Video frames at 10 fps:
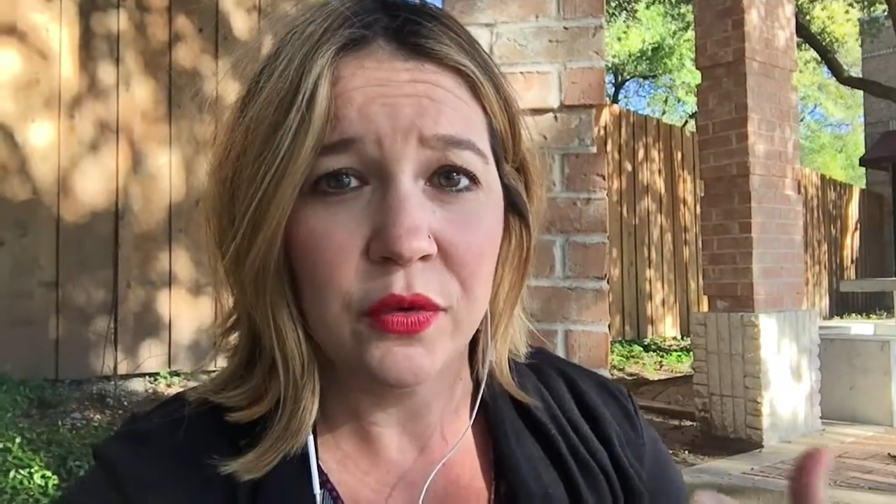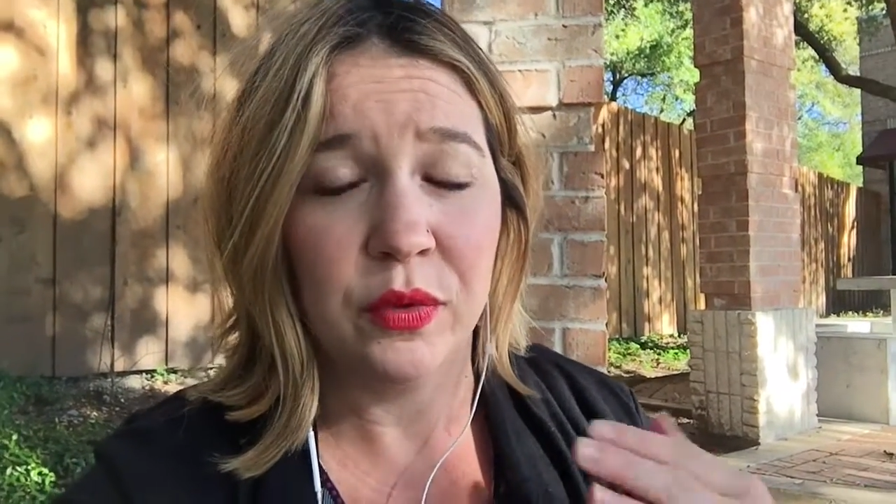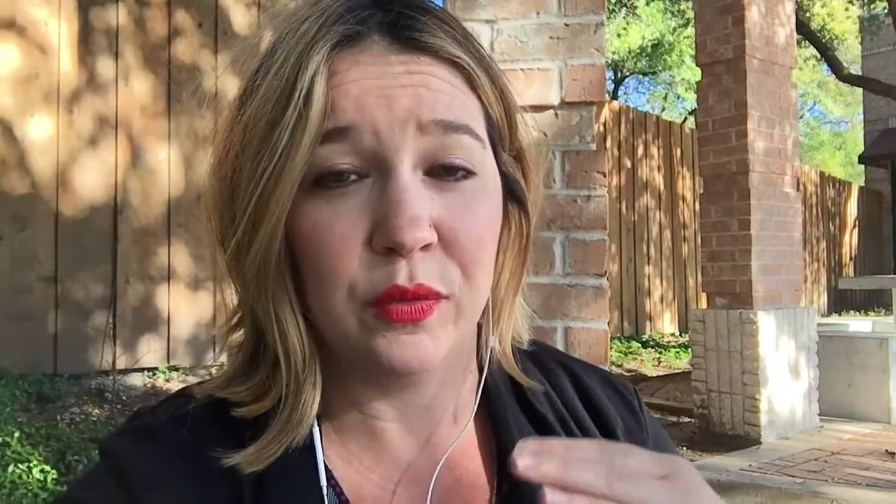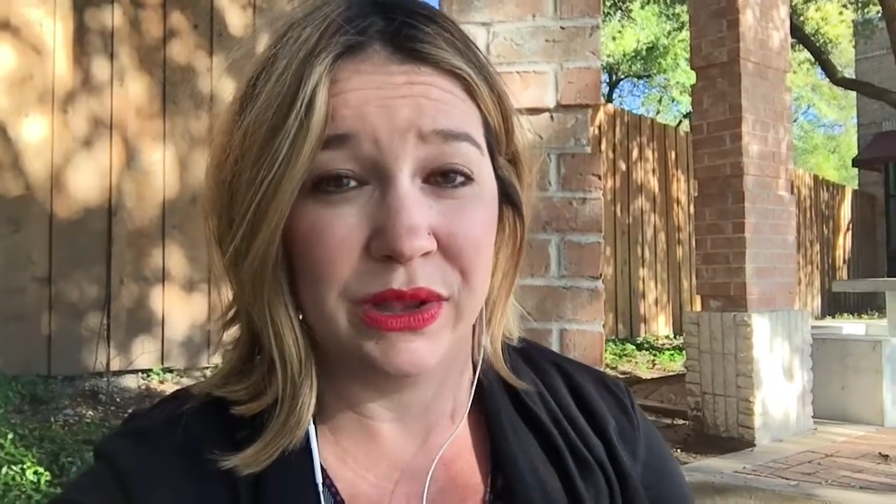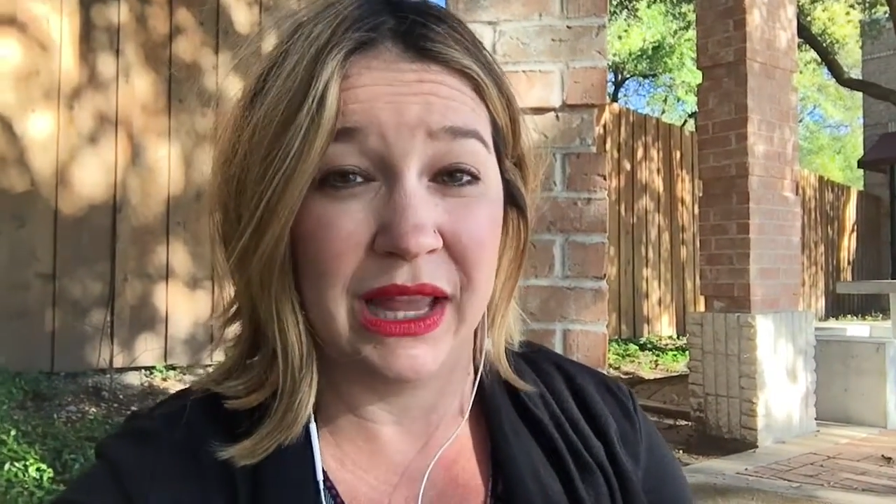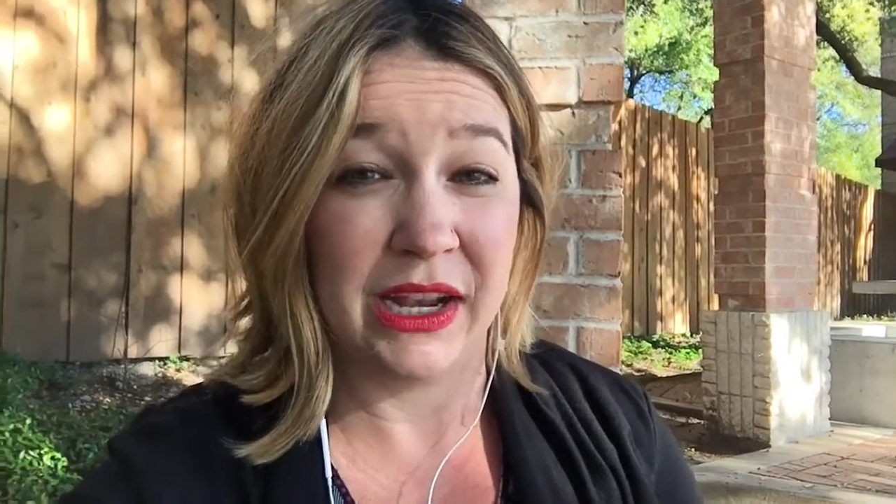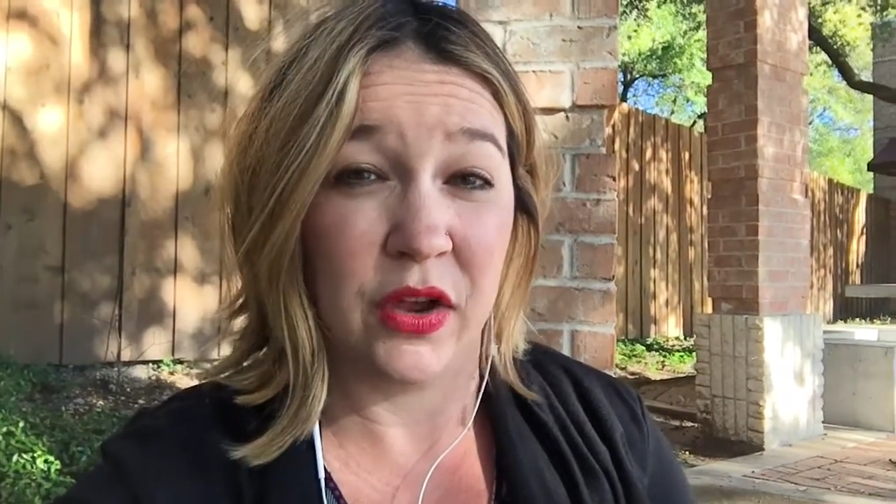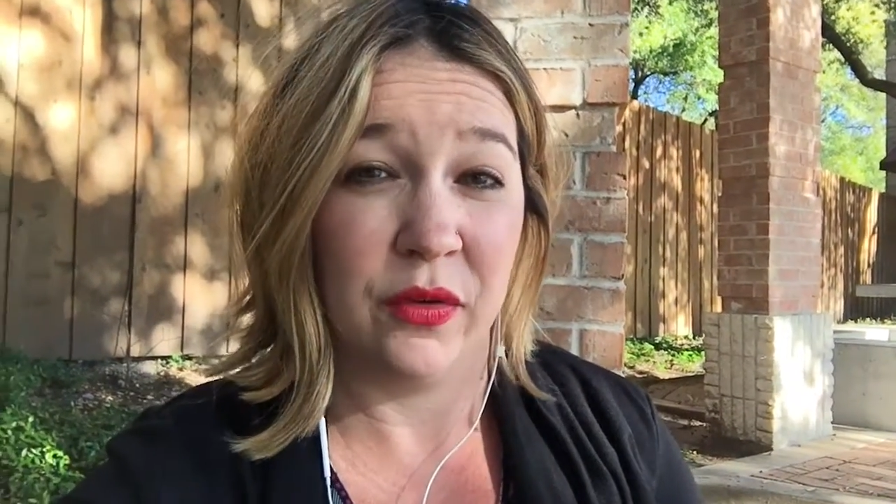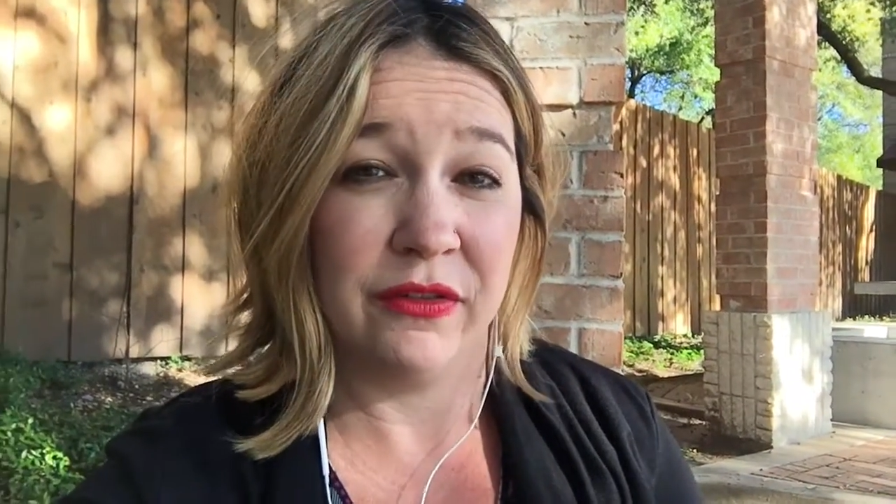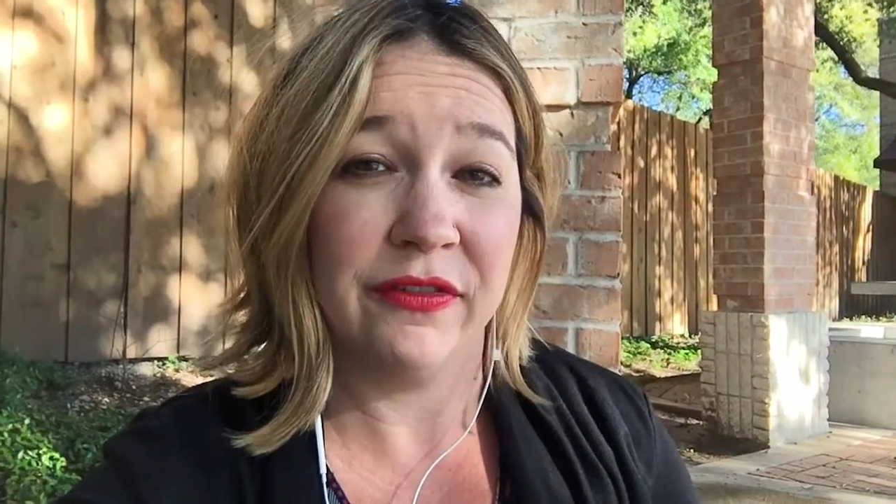when we let
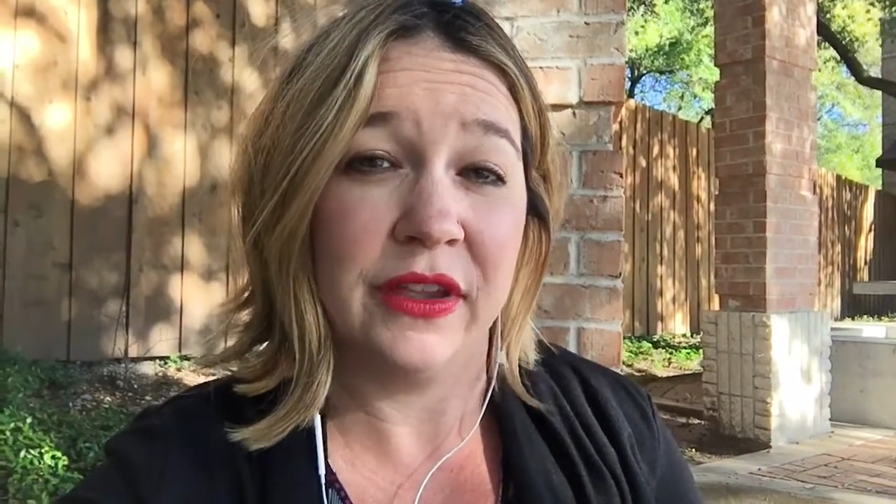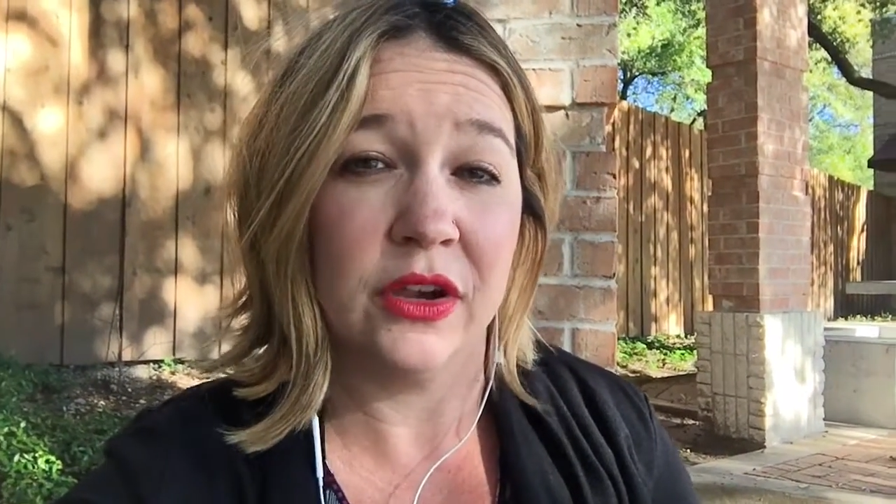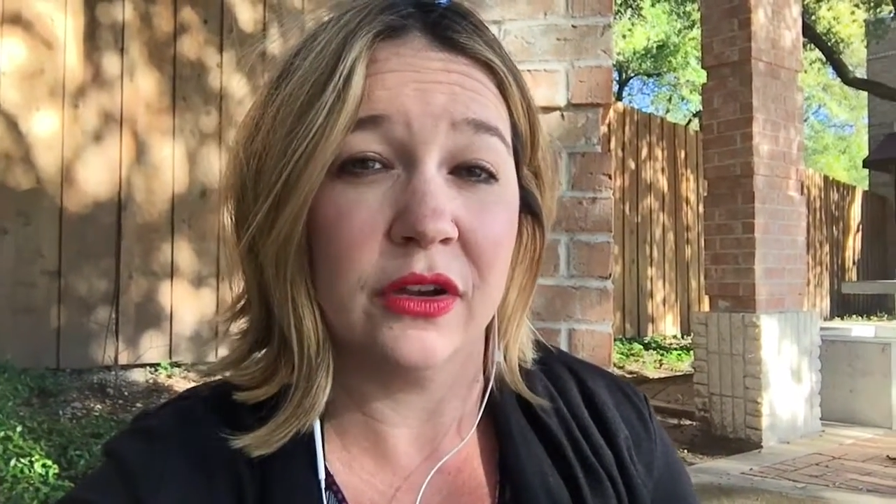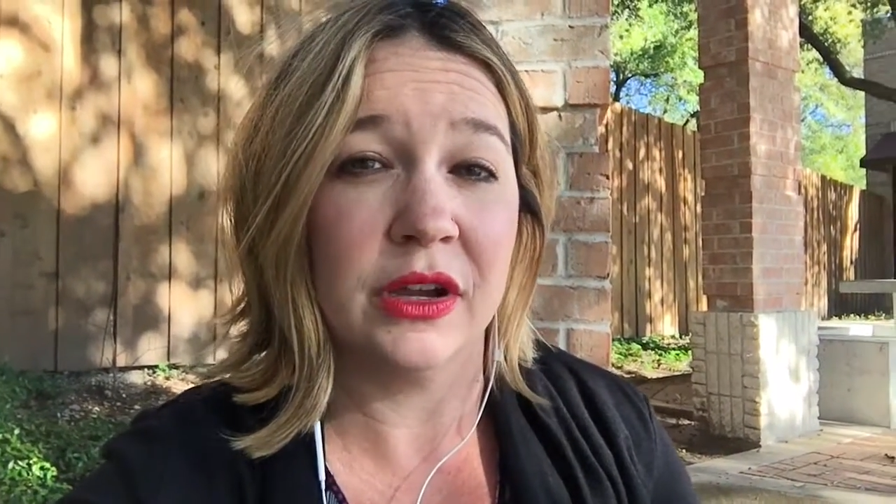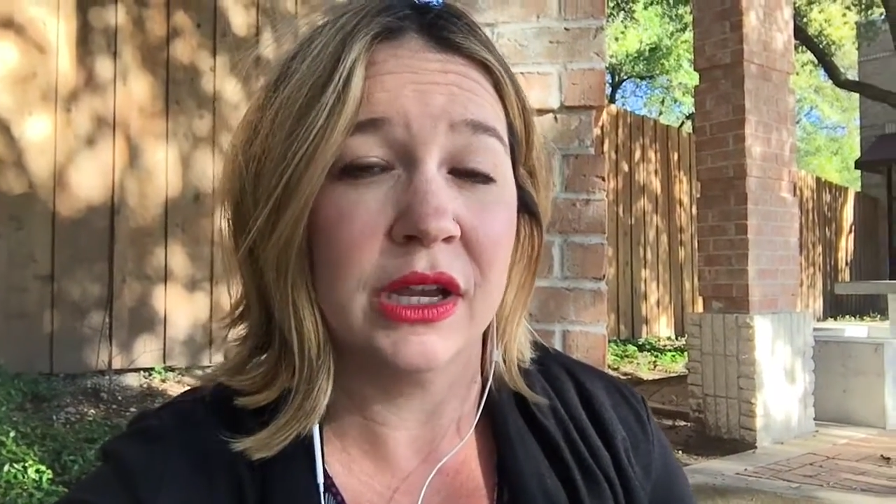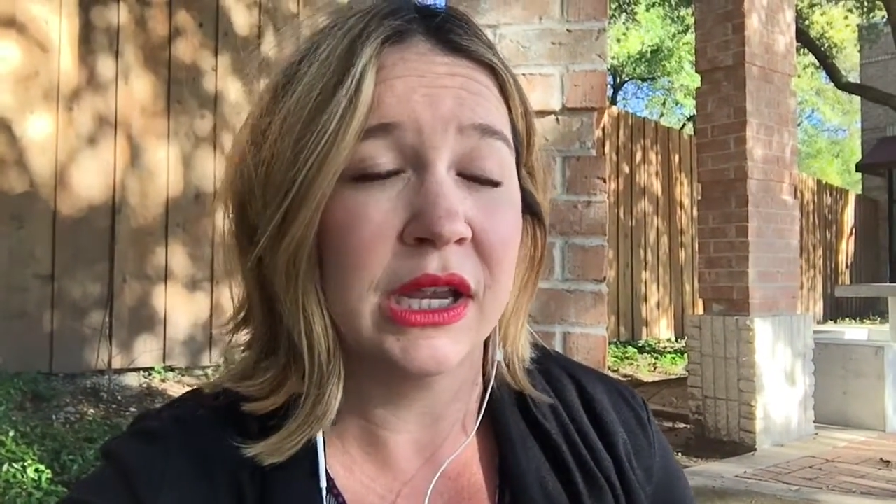go of fear,